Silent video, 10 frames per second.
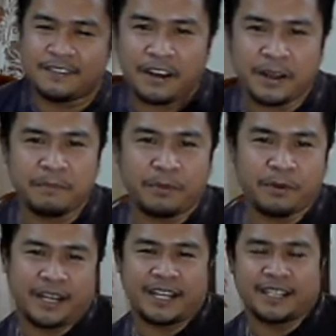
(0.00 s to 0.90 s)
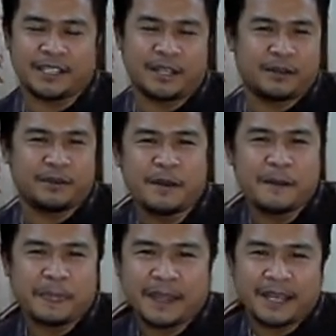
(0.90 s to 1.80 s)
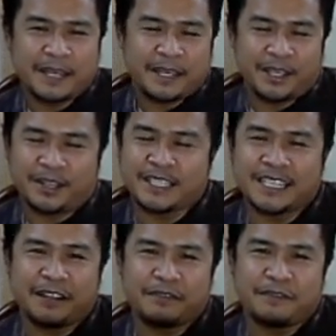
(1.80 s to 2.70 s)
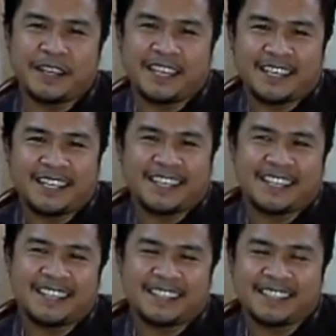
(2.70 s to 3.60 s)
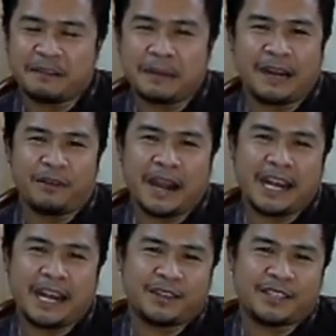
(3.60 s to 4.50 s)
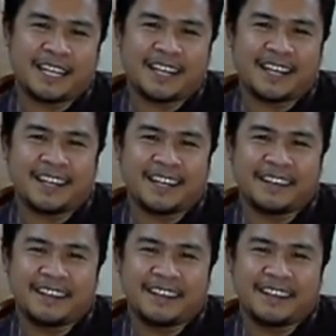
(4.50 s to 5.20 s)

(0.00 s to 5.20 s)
very important, so your selfie somehow right now is gonna